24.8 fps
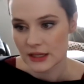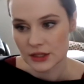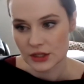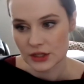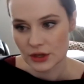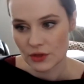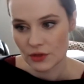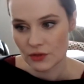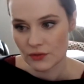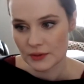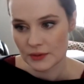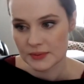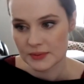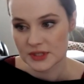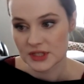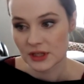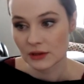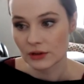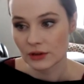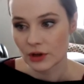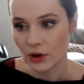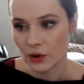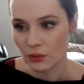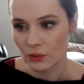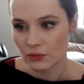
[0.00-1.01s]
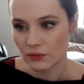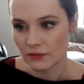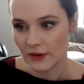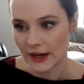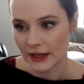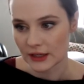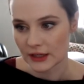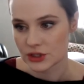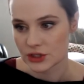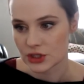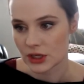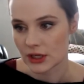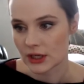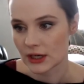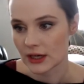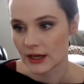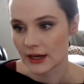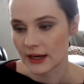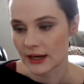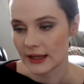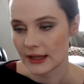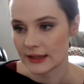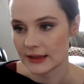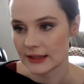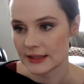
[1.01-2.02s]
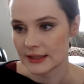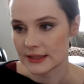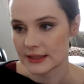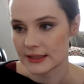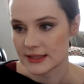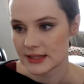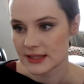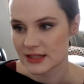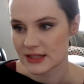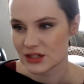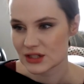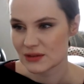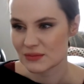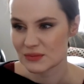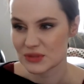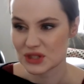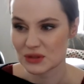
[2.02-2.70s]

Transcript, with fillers: onion thrips the lone vector in these systems?